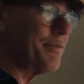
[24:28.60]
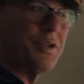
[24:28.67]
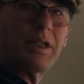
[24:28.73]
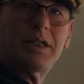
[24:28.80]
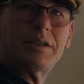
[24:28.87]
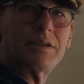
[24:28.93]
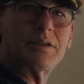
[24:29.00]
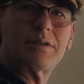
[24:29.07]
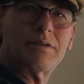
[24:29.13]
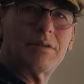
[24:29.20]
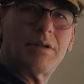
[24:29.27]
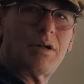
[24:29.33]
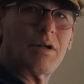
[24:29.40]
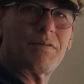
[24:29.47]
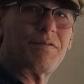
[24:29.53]
of these
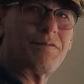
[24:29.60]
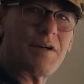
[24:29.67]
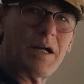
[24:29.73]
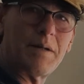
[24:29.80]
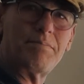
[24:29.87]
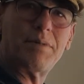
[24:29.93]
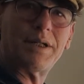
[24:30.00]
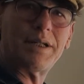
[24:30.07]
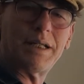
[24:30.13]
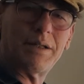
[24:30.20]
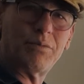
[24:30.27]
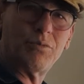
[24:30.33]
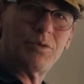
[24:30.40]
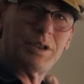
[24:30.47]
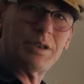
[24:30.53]
are fun, but
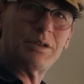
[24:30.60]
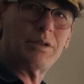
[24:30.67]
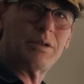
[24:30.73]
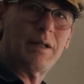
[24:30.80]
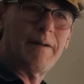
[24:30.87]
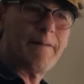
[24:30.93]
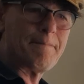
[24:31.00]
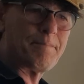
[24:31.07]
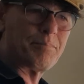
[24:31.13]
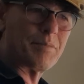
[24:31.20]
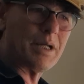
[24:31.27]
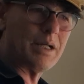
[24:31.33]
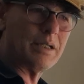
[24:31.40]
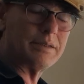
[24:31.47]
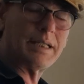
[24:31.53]
it will
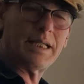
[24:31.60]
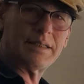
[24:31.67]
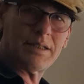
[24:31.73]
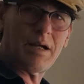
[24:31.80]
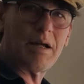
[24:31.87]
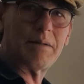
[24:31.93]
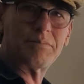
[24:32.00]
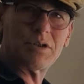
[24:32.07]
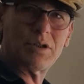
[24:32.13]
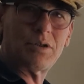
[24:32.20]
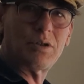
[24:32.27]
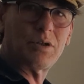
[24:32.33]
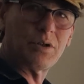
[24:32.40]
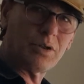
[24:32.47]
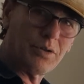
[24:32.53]
take time to
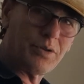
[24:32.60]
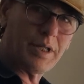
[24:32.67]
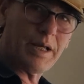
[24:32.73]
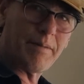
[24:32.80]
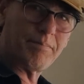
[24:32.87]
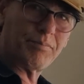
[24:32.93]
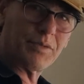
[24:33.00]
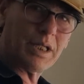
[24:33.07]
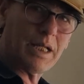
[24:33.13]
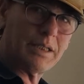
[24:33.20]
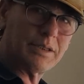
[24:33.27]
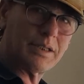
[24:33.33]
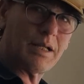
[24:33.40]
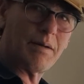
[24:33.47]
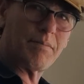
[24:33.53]
learn them. Okay,
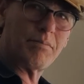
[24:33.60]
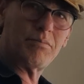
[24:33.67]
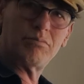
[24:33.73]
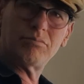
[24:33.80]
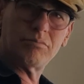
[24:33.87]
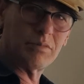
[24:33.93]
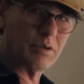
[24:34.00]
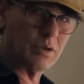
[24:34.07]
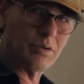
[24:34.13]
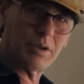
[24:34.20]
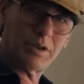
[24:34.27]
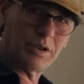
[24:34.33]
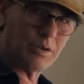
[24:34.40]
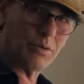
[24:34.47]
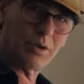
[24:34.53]
some
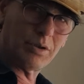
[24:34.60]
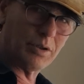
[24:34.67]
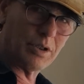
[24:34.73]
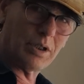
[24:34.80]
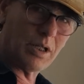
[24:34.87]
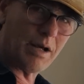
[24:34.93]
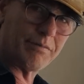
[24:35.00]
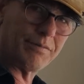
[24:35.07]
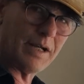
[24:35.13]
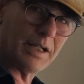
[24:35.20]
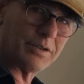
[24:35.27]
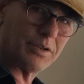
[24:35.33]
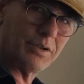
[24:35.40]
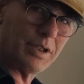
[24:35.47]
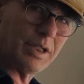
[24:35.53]
you'll learn a lot
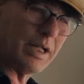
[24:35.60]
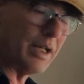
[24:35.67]
faster than